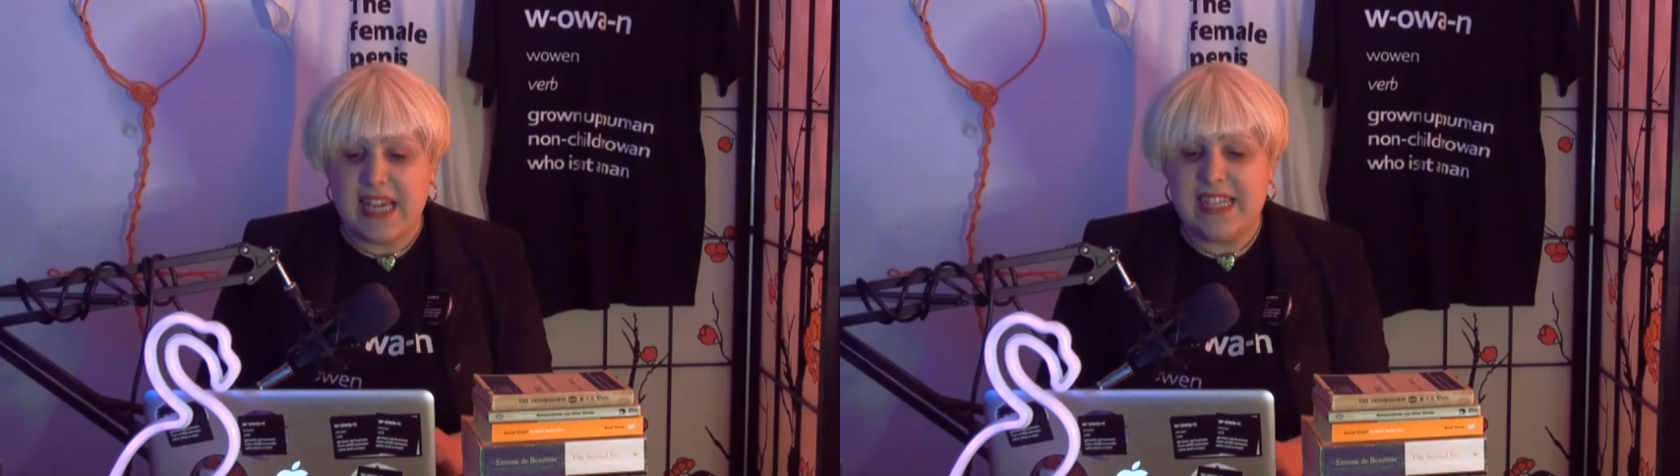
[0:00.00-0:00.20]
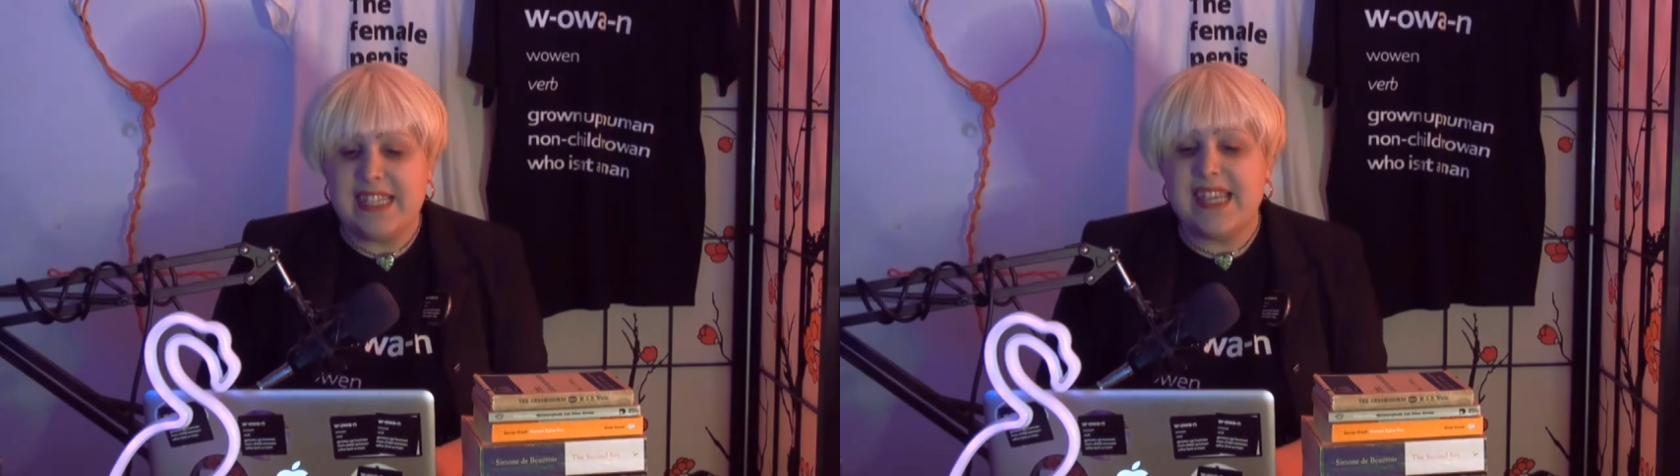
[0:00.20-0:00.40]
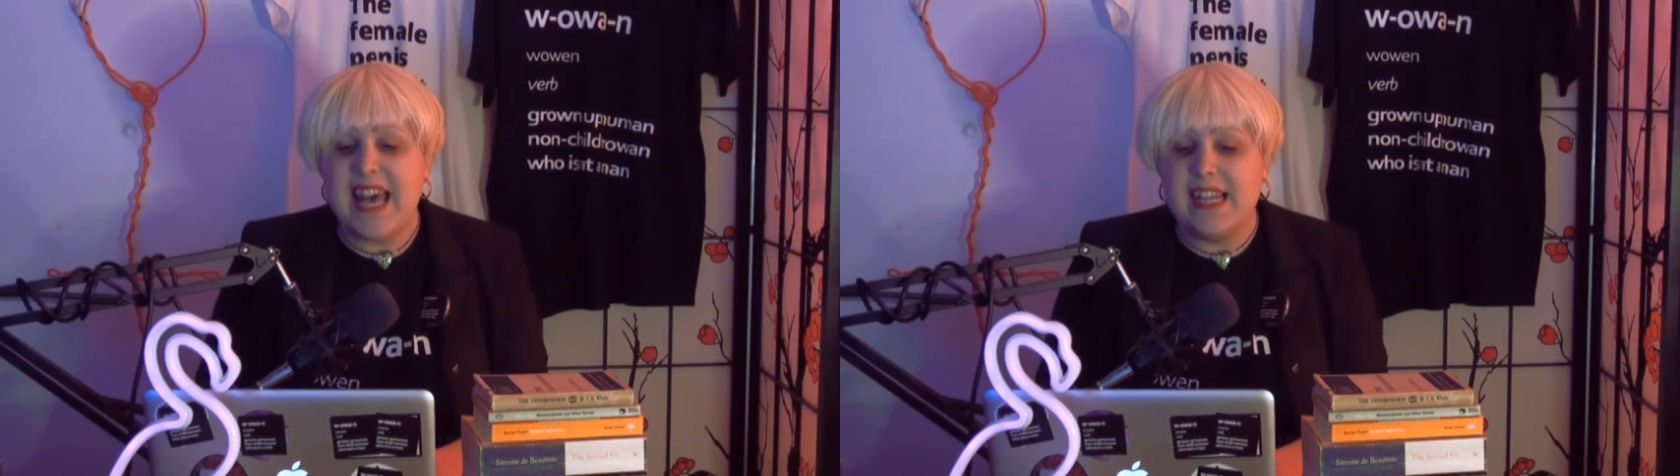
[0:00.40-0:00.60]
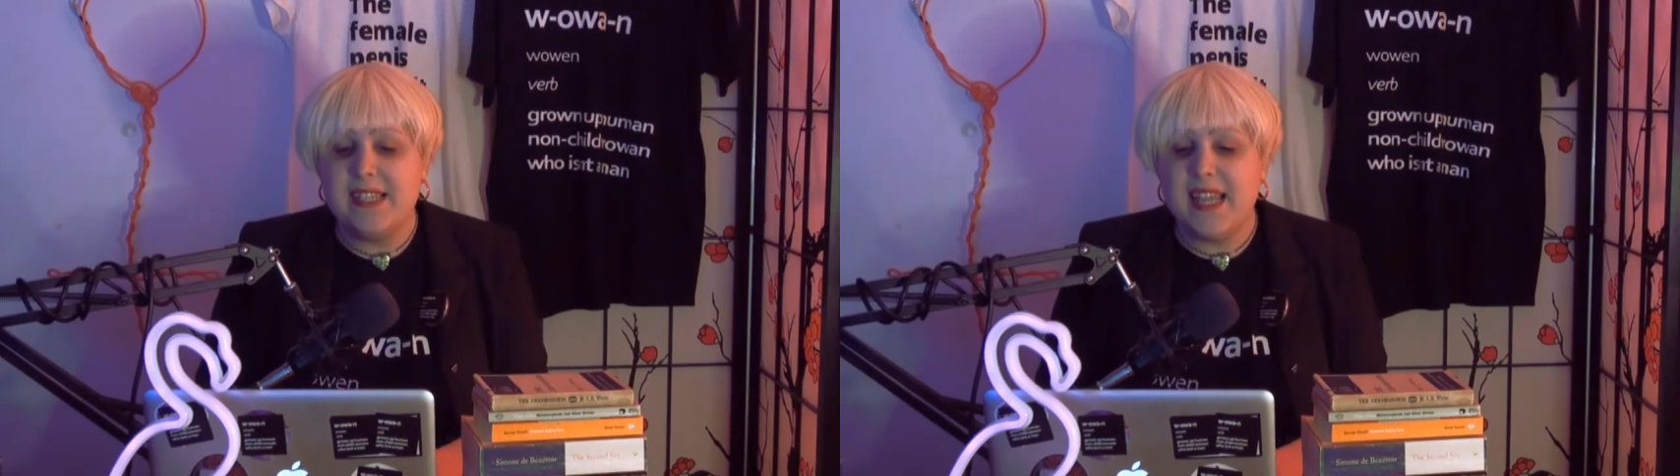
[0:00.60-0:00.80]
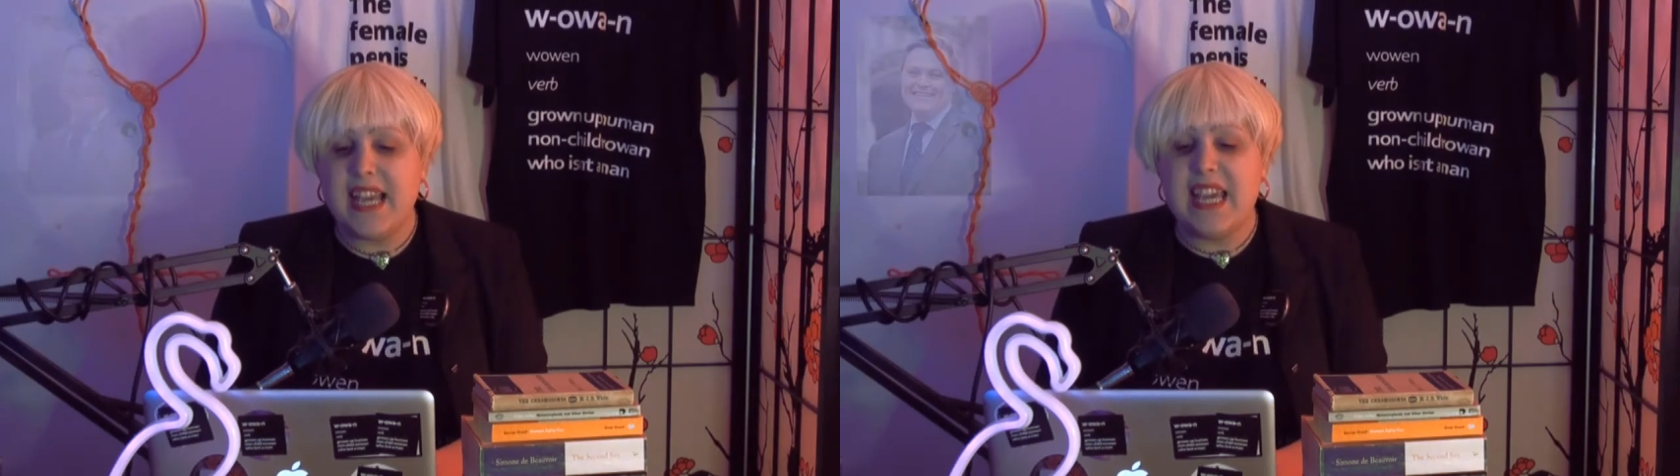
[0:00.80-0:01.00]
he
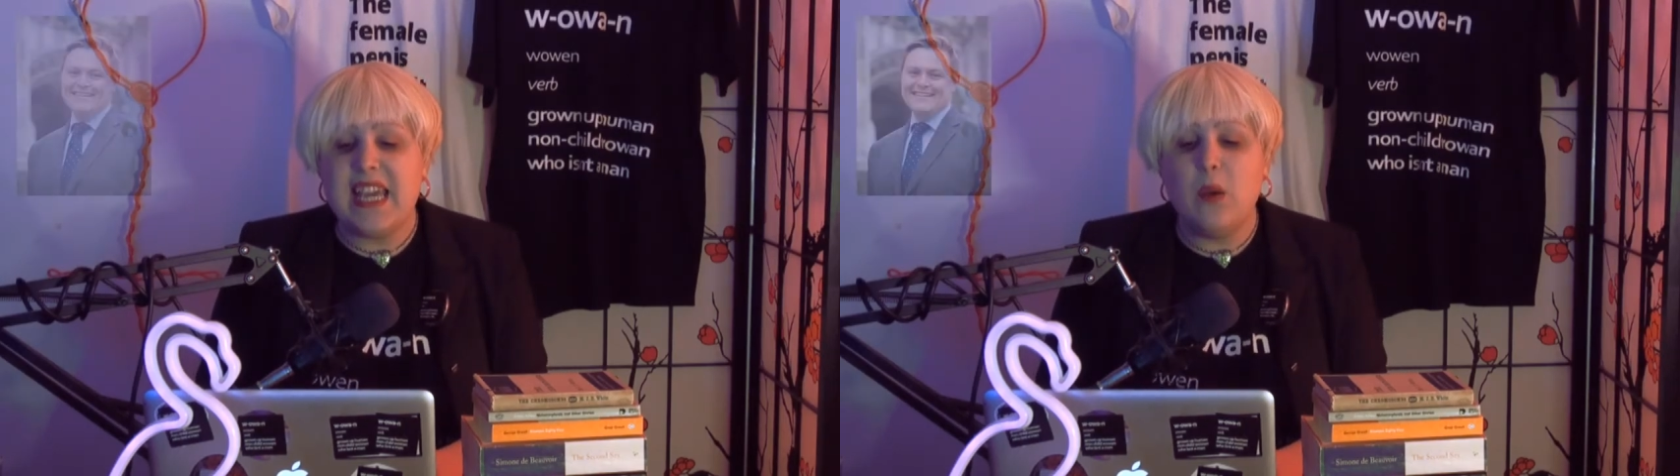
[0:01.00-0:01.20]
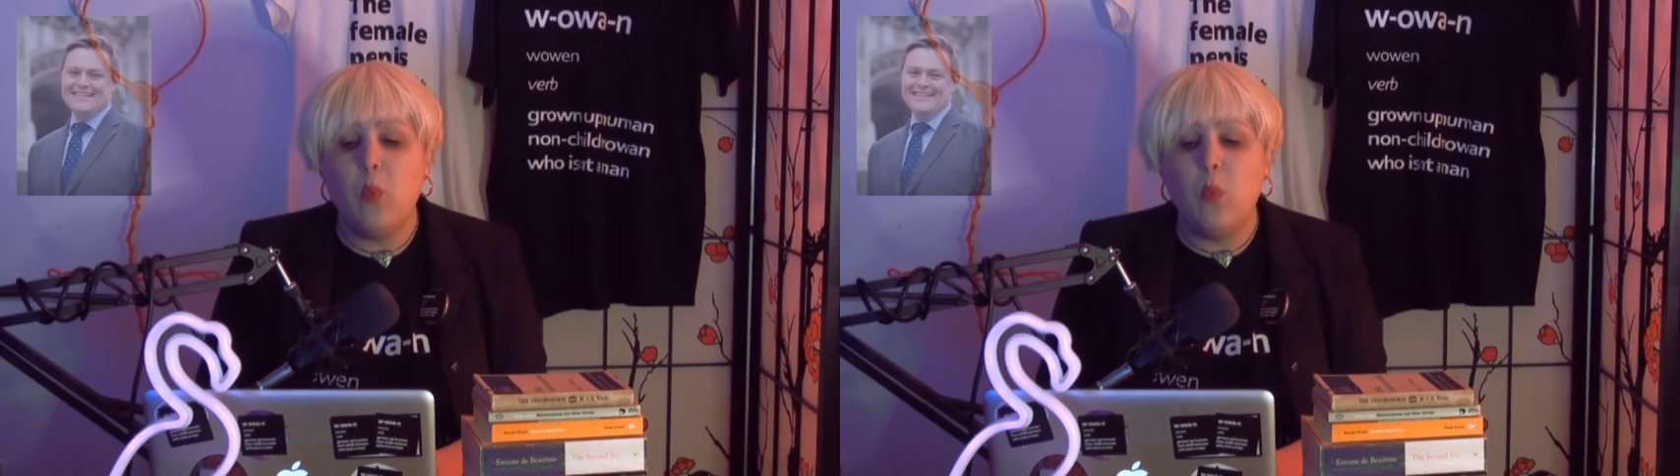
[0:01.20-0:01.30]
said that he